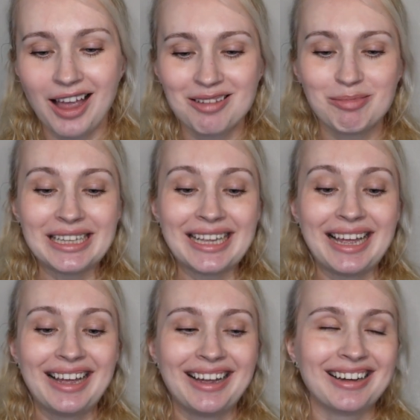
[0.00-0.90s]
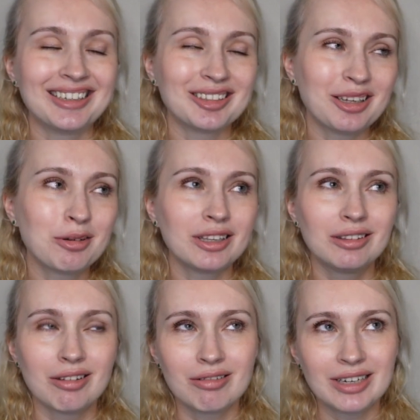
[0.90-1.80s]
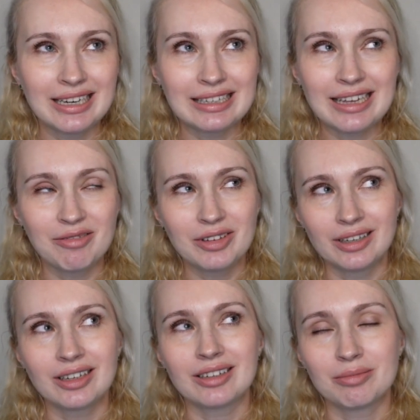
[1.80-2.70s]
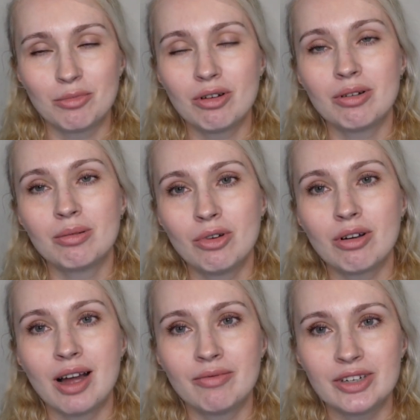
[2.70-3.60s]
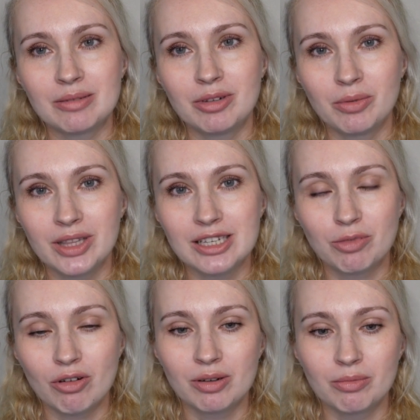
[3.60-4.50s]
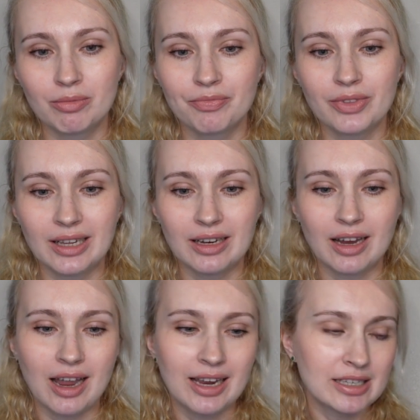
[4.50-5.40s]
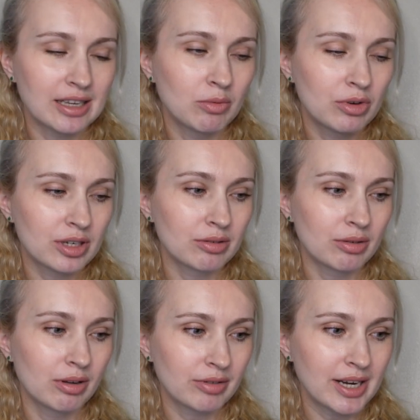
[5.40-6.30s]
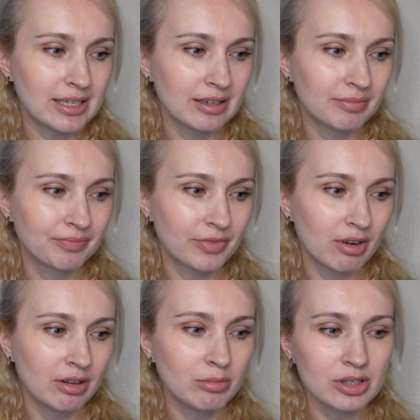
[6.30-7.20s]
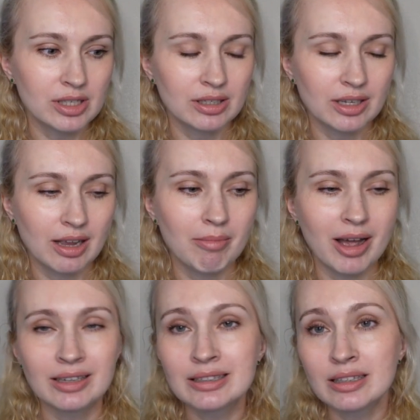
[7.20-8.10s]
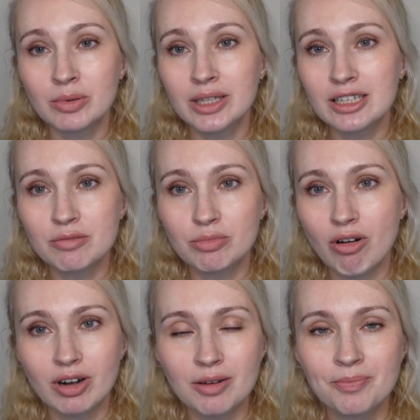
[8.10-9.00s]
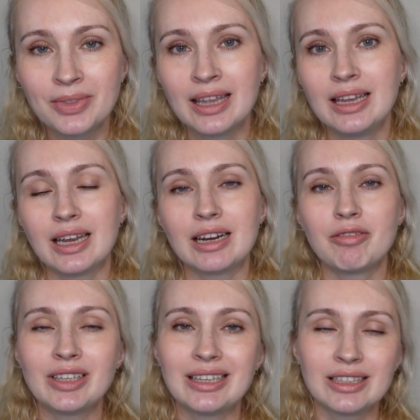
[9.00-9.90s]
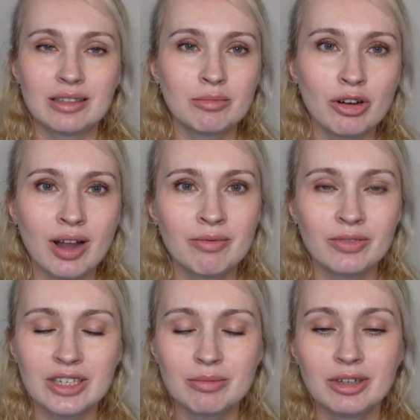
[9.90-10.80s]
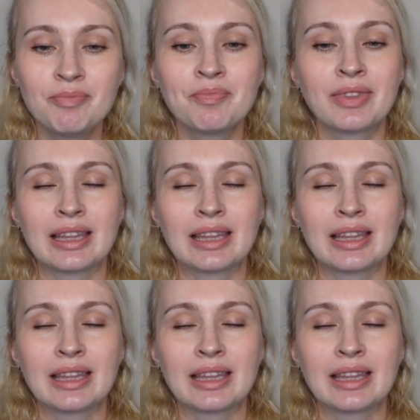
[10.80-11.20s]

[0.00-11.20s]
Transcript: i mean you can learn it i feel like more more comfortable with this program like i guess i worked already almost a month with this program and I feel a little more comfortable